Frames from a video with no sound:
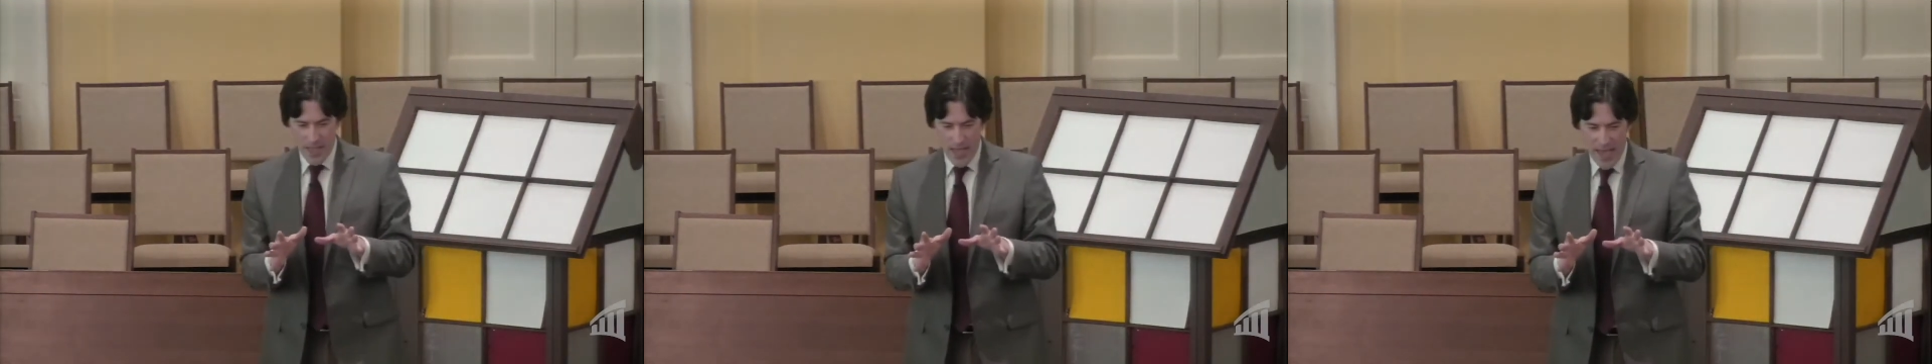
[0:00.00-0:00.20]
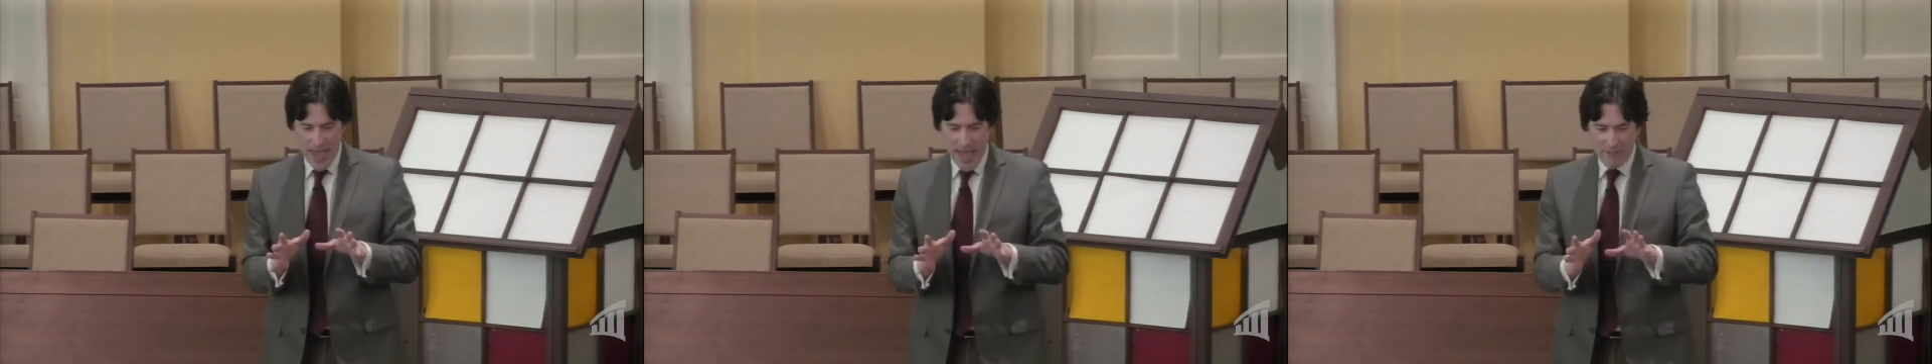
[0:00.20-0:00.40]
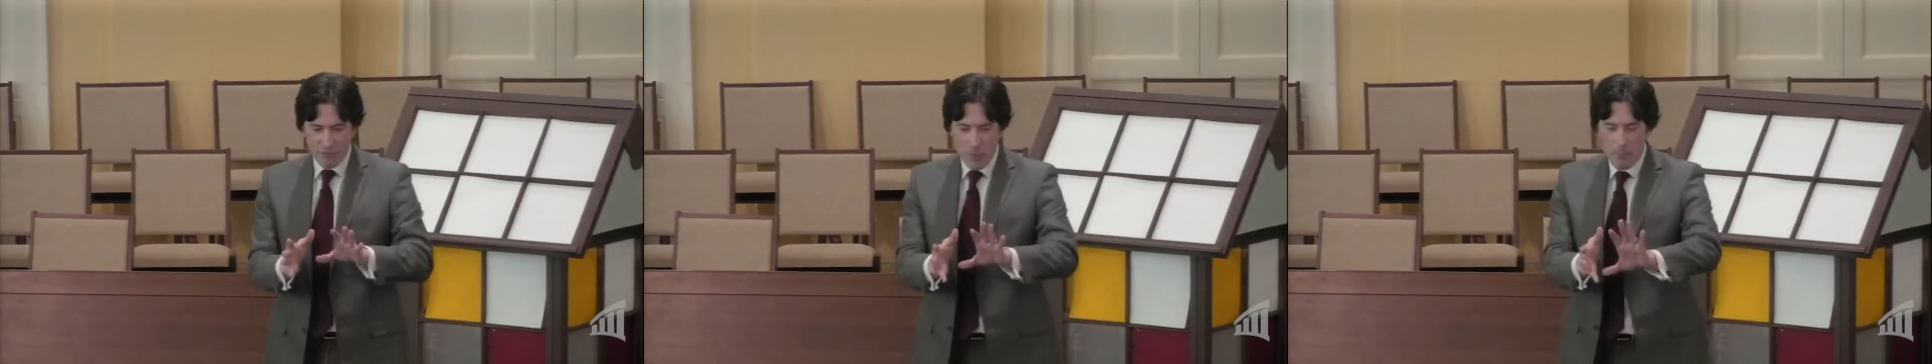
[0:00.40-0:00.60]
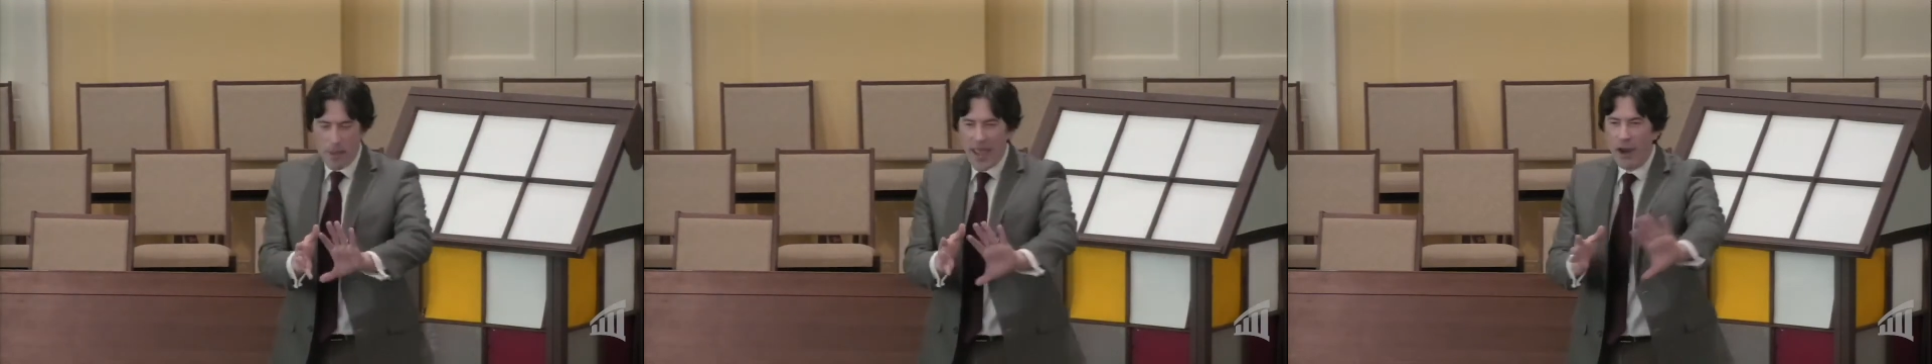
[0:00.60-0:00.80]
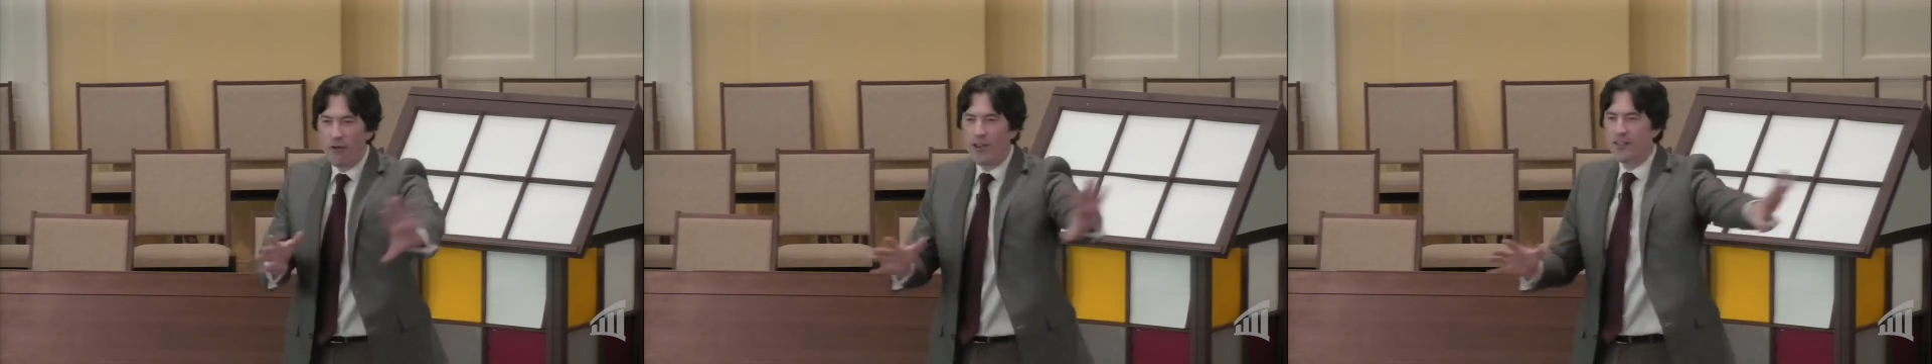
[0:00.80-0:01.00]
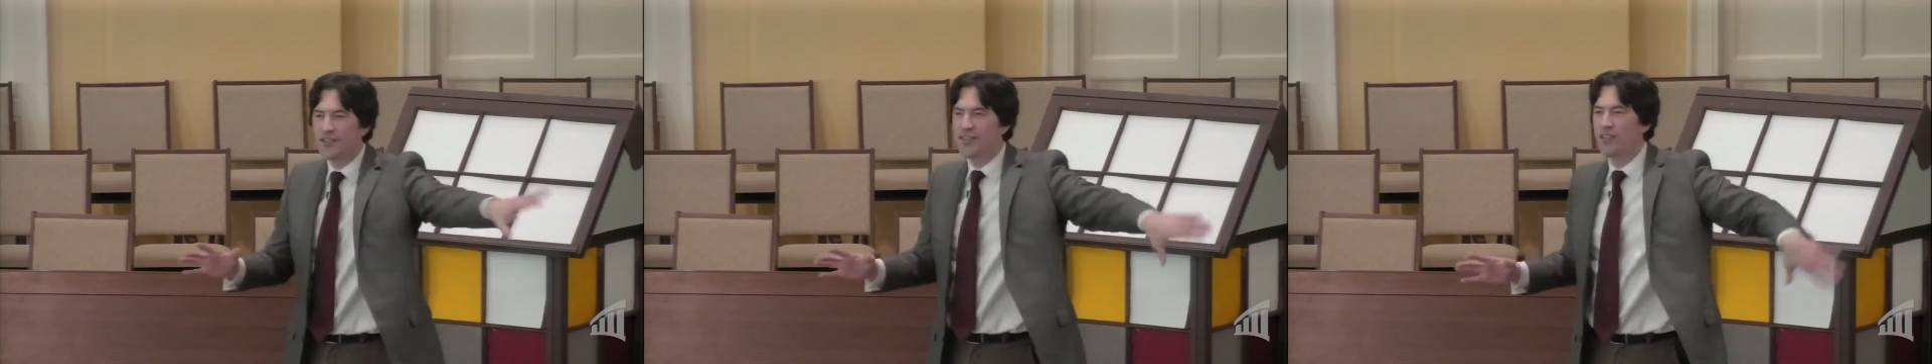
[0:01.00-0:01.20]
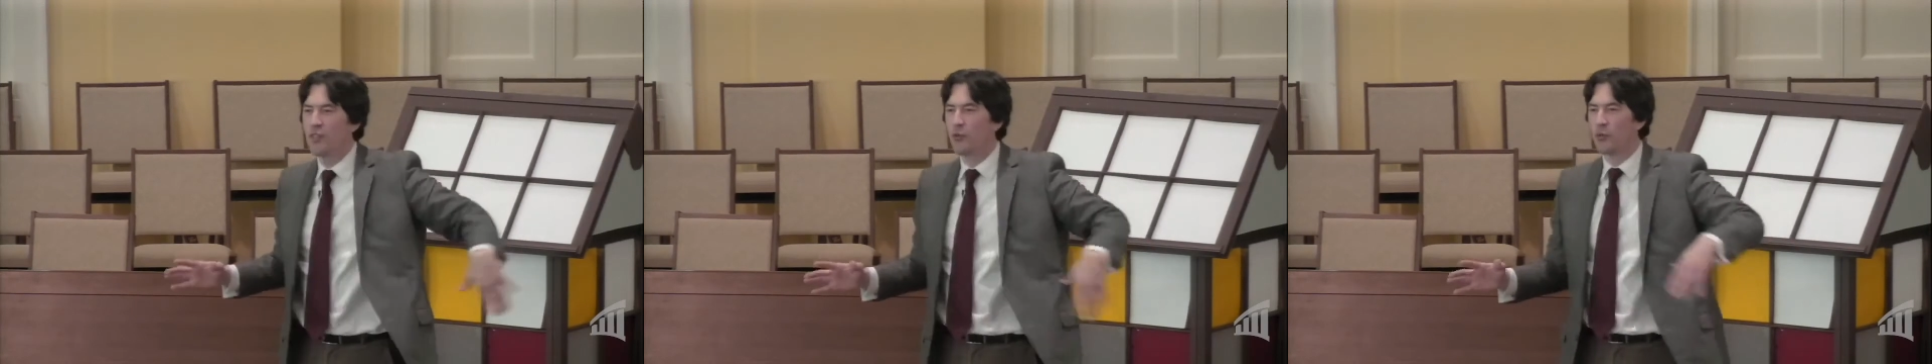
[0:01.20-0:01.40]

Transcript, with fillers: have the parents in the